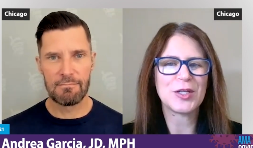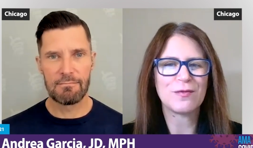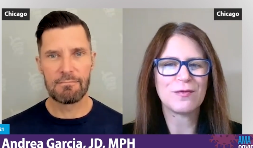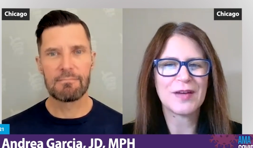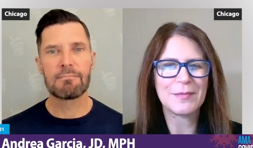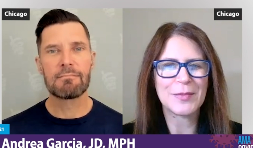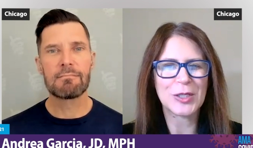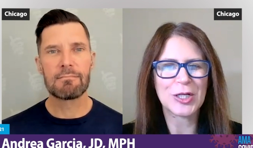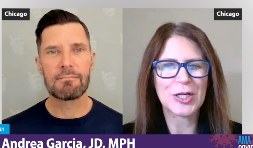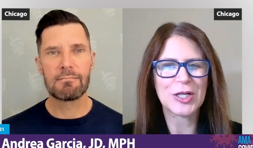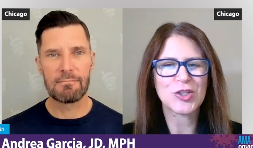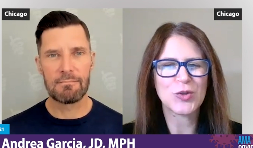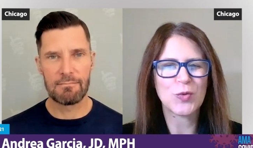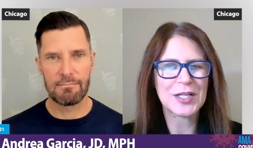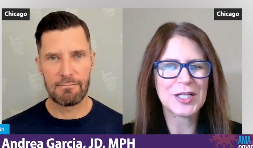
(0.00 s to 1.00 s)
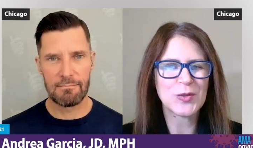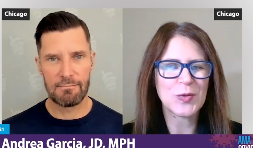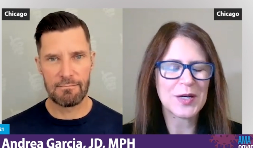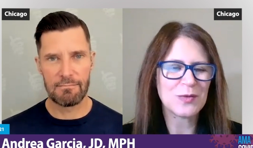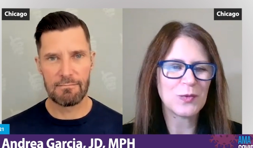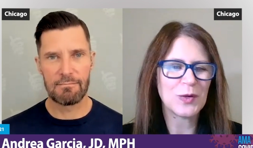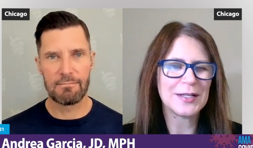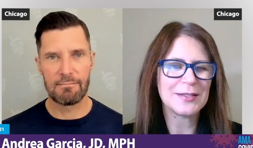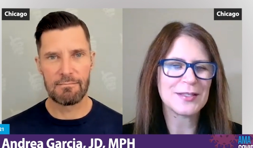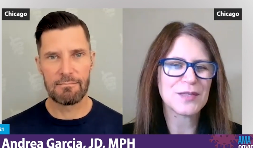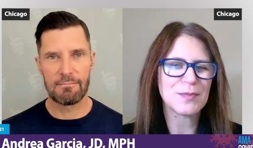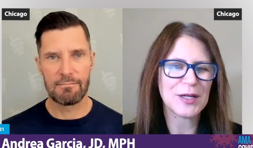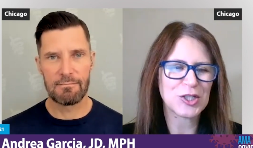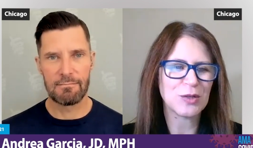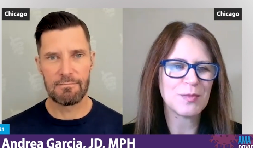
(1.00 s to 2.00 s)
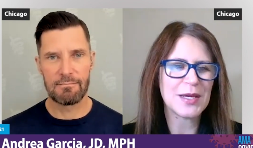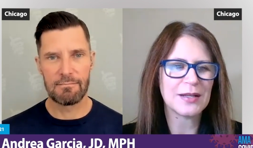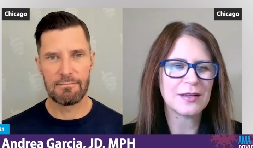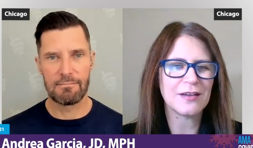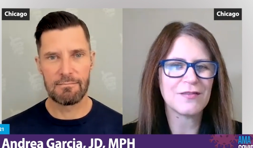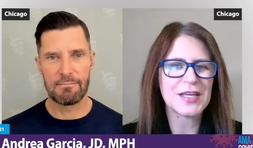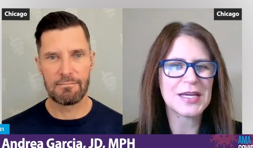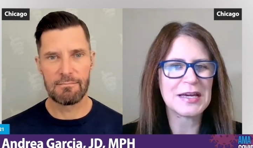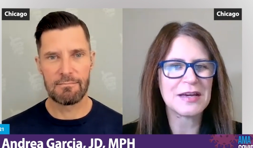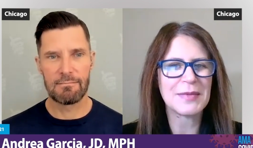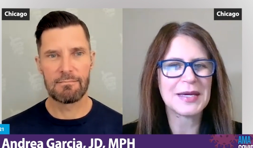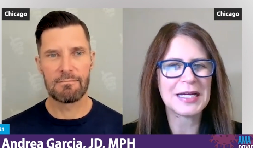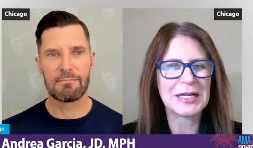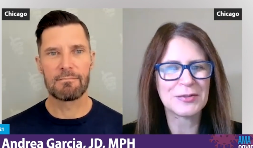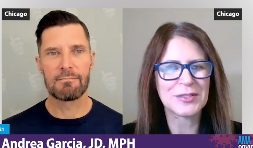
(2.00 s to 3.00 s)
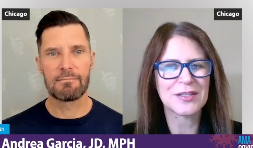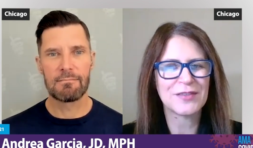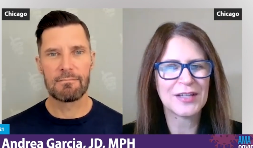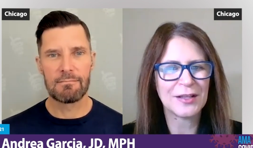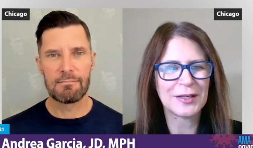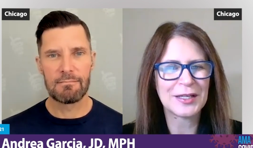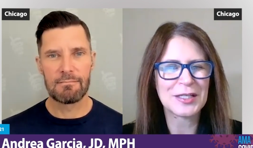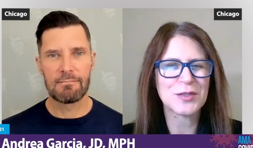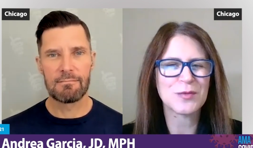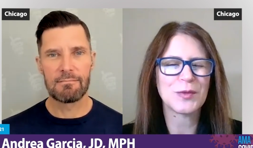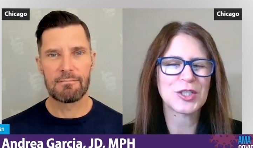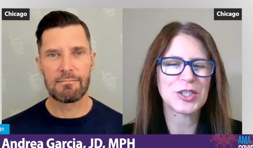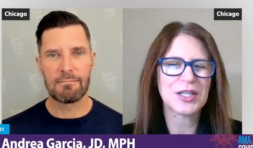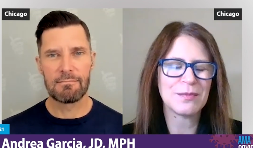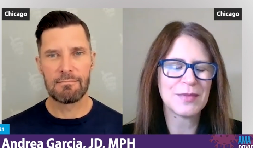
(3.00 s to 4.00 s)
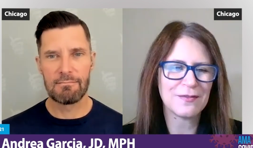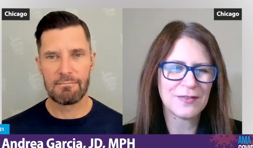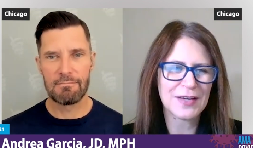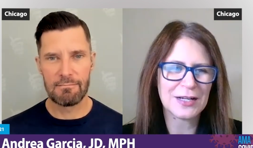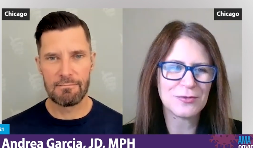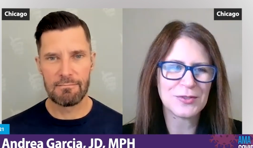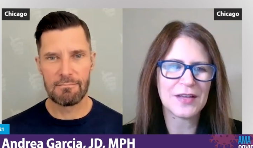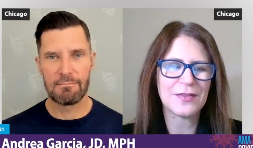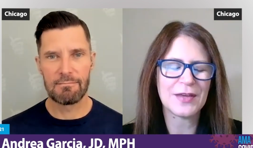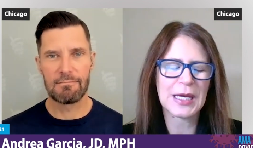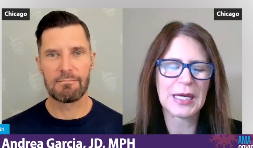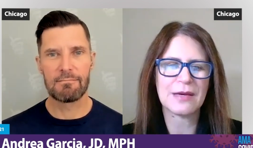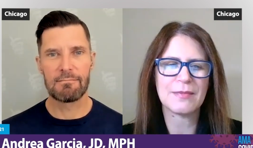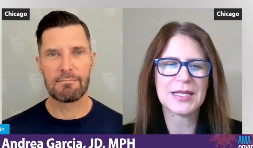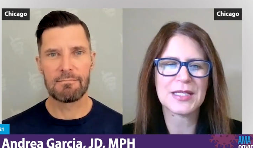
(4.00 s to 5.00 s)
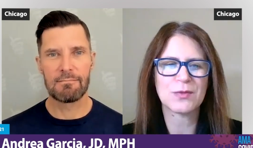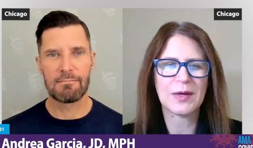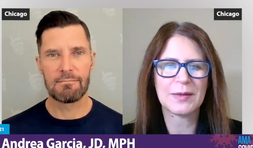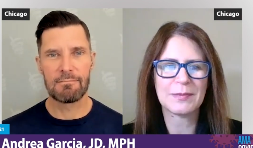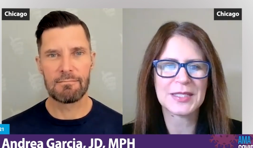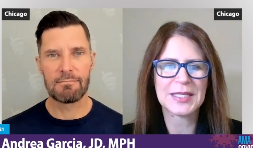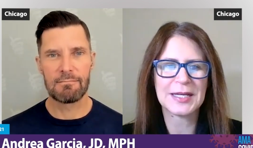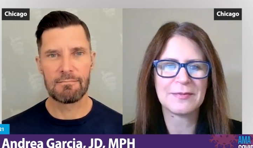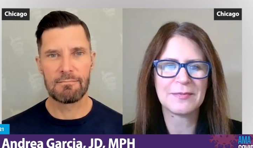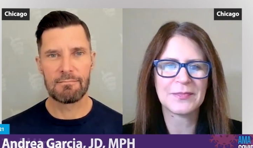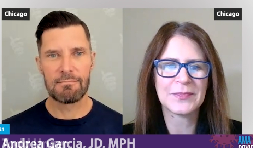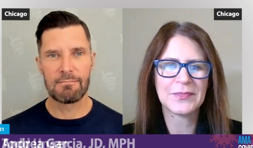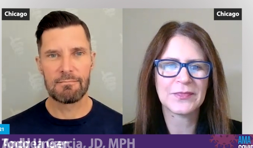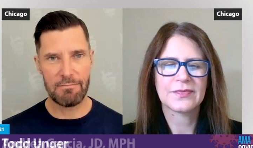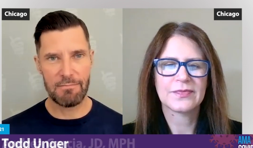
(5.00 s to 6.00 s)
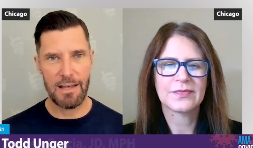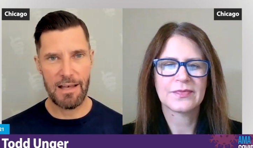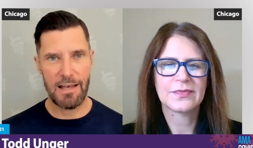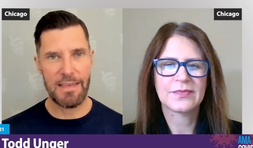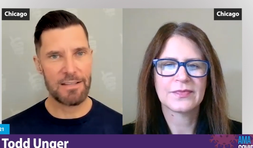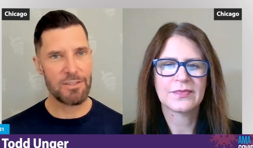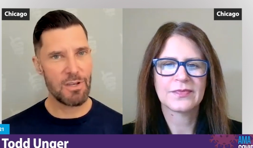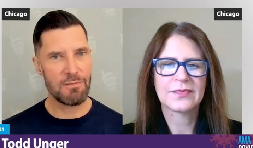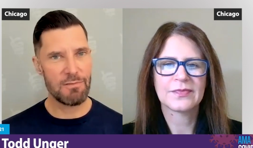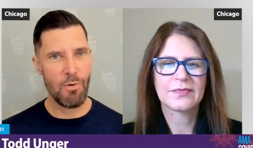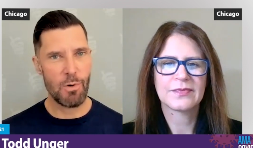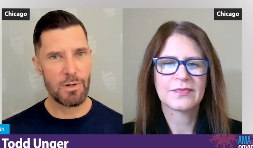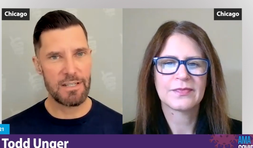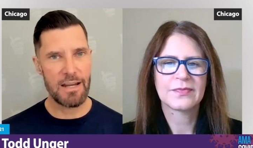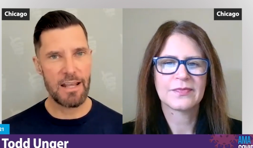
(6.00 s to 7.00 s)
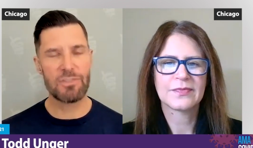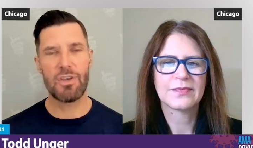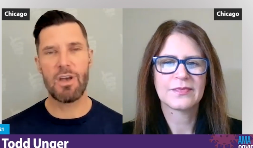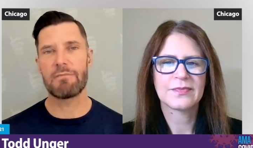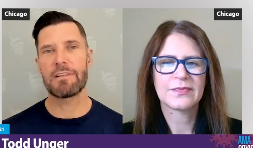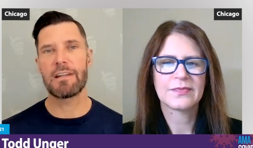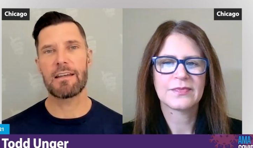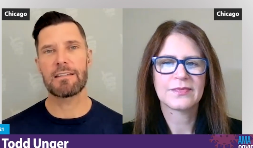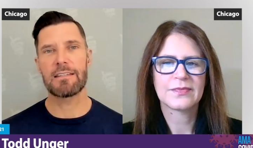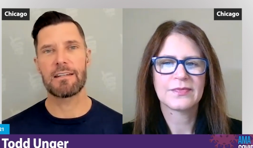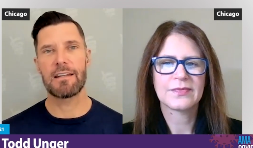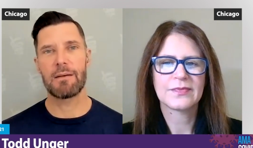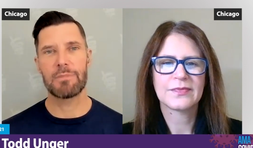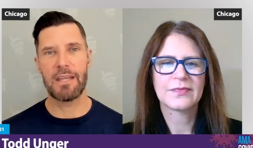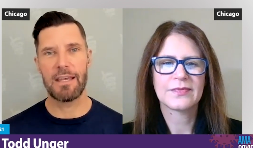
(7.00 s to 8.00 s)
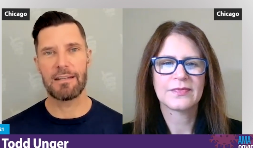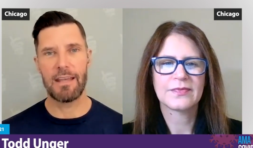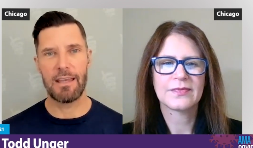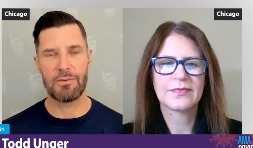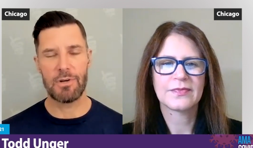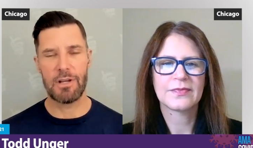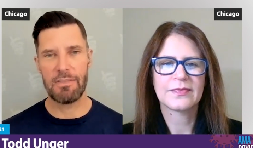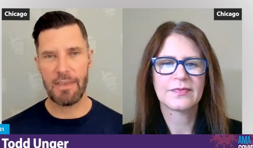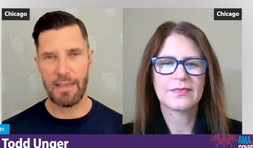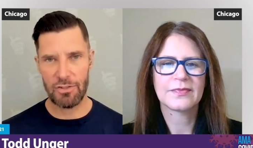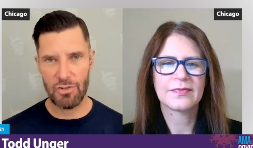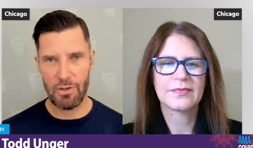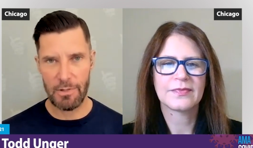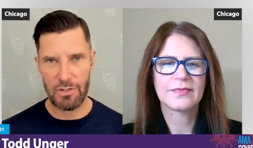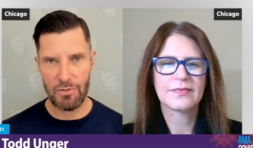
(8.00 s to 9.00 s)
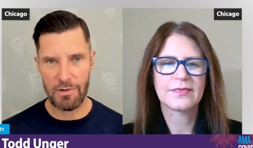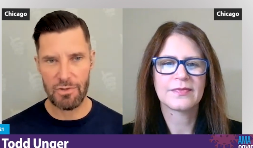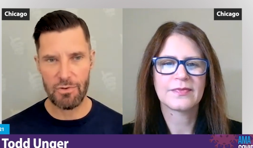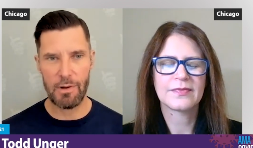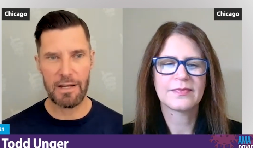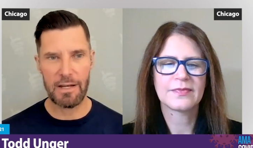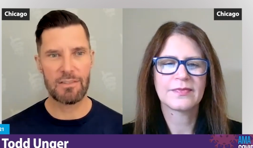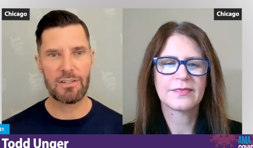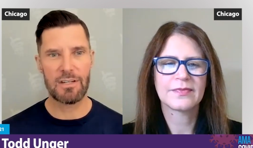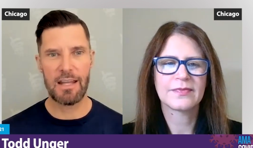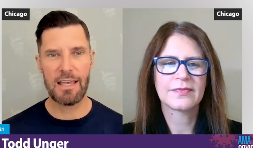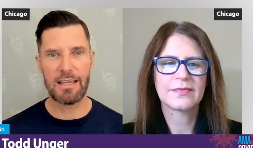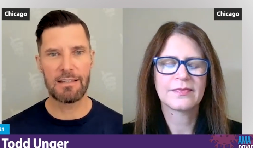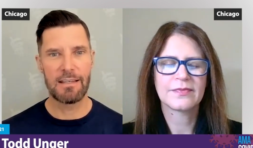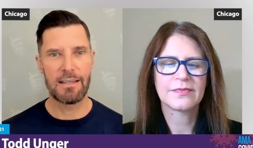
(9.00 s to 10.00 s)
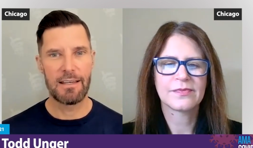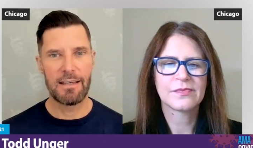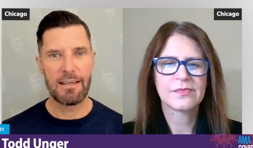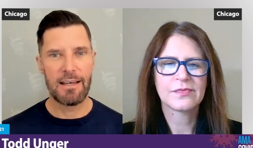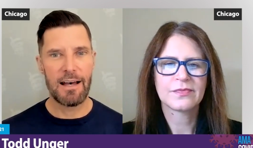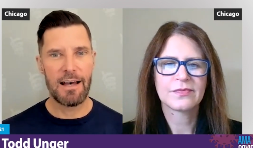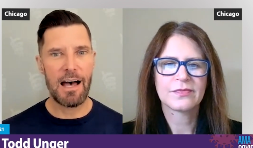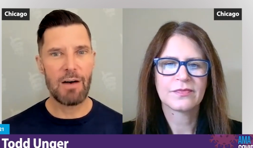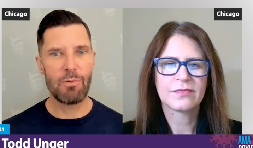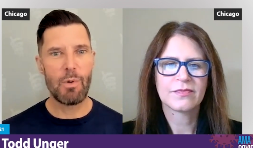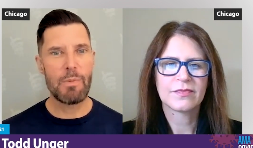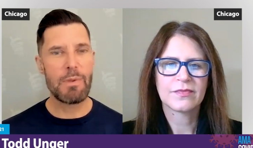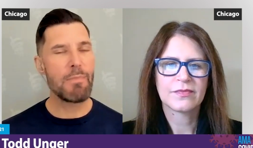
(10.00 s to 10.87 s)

Speaker 1: November 2021 special meeting of the AMA House of Delegates, which can be found on the AMA's website.
Speaker 2: Uh, that's it for today's COVID 19 update. Andrea, thanks so much for joining us today. Uh, we'll be